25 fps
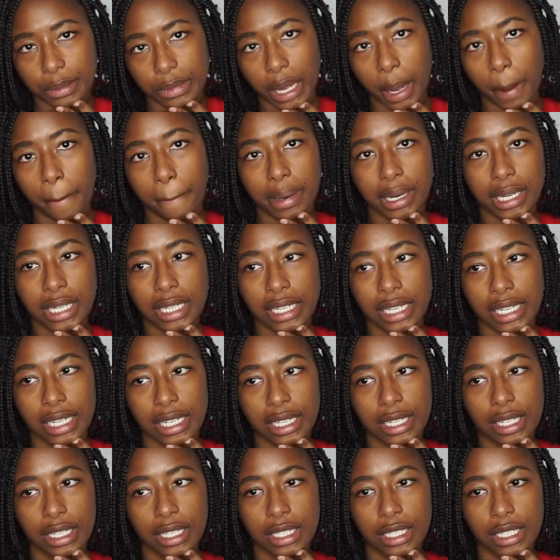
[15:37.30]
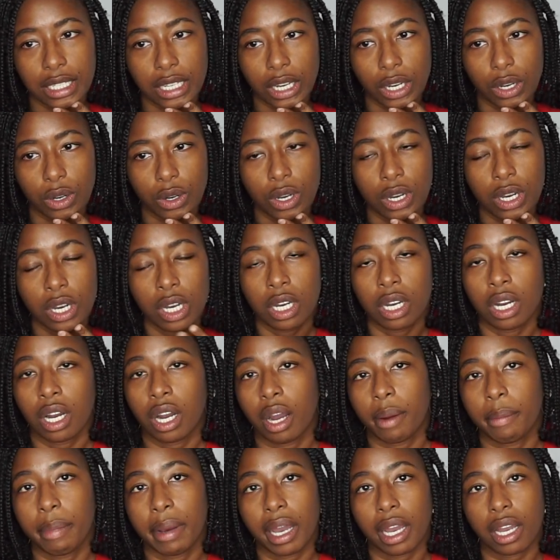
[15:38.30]
But yeah, so
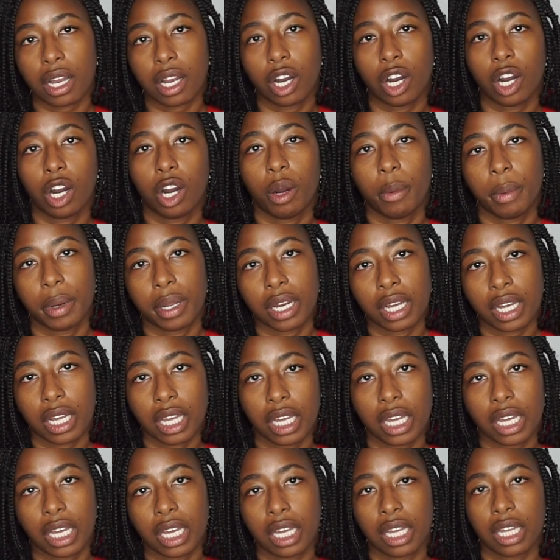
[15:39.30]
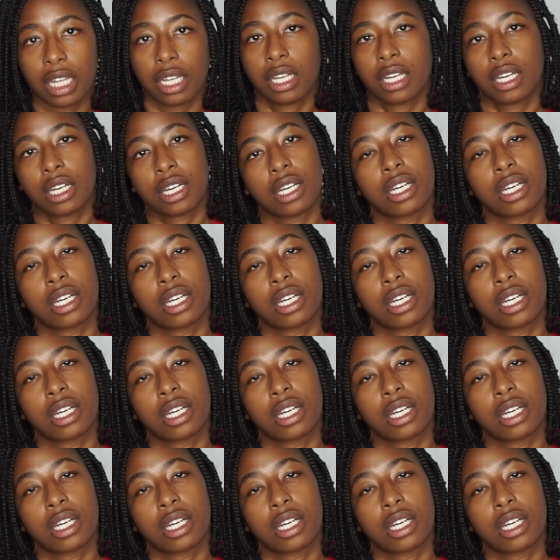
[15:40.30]
I'm back home, and again,